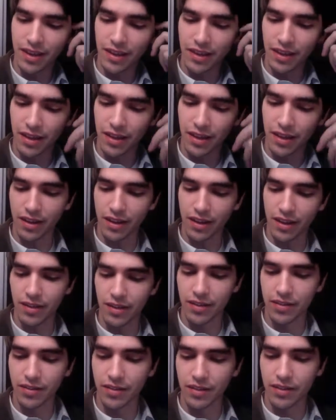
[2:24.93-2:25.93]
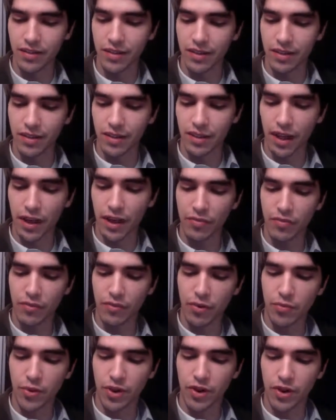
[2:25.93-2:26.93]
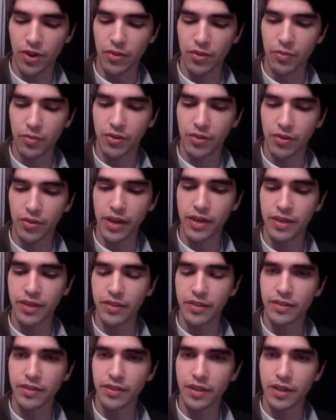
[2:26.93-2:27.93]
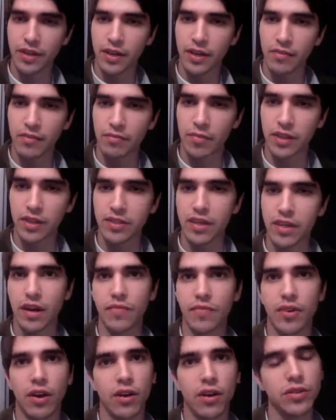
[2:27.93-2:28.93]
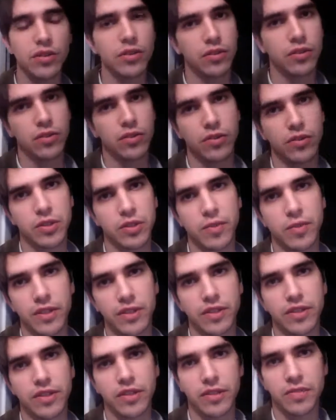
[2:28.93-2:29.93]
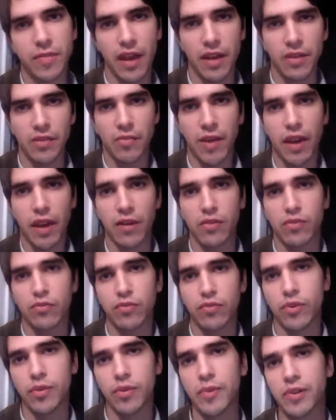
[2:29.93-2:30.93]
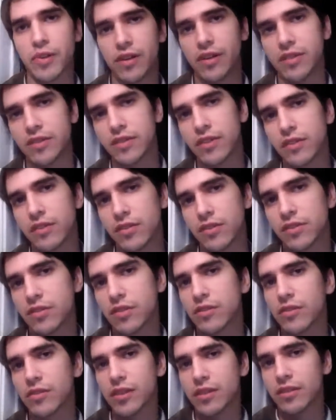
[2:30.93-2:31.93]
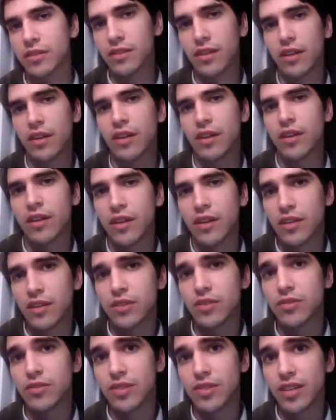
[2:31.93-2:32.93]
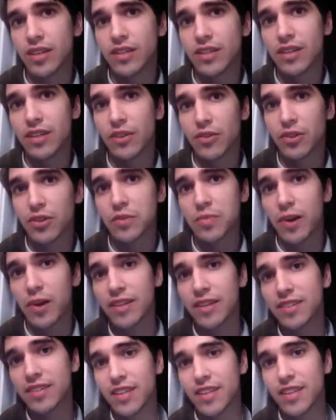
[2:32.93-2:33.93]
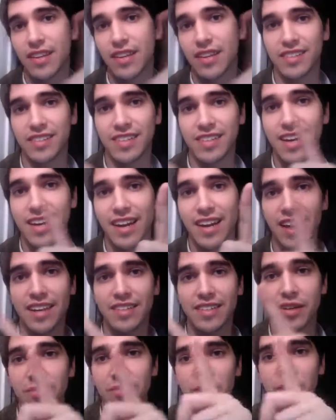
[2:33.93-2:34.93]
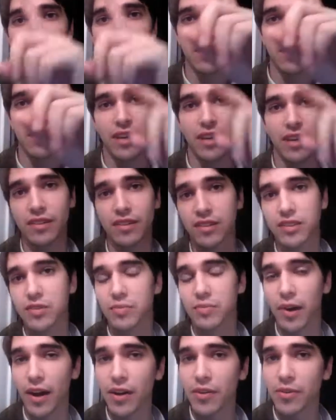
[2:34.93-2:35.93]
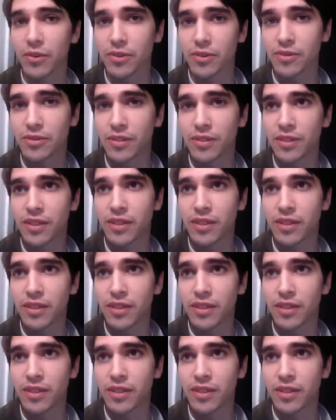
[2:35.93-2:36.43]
then life form on other planets must have to also correspond to this mathematical formula. And since the Tzolkin 260 corresponds to the DNA double helix spiral,